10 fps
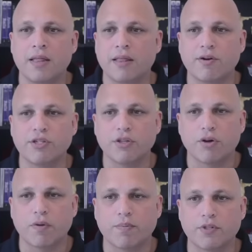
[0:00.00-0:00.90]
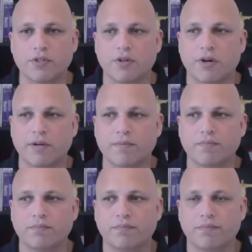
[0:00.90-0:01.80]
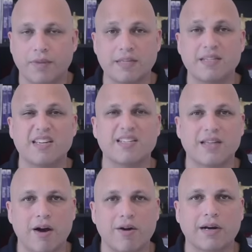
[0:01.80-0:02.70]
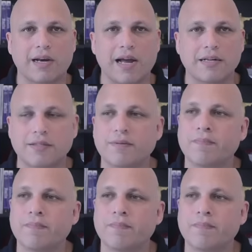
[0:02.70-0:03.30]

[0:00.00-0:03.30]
there is no repository. This is our client.